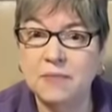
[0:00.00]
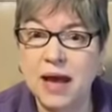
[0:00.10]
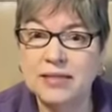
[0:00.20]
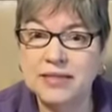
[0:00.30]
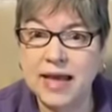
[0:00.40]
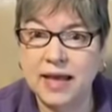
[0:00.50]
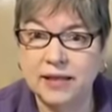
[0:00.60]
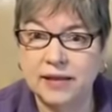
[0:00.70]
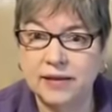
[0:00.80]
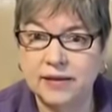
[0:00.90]
in my
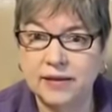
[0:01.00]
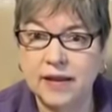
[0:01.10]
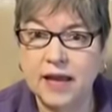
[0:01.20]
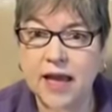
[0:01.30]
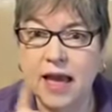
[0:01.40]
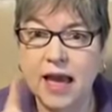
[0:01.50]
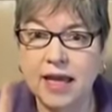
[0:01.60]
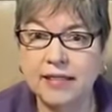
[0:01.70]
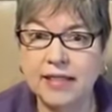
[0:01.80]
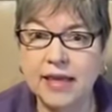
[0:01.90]
salad.
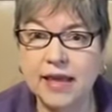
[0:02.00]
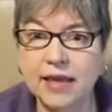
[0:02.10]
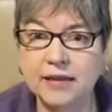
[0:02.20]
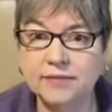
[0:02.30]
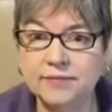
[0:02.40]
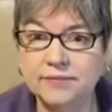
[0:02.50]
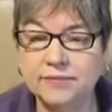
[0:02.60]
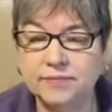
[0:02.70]
And then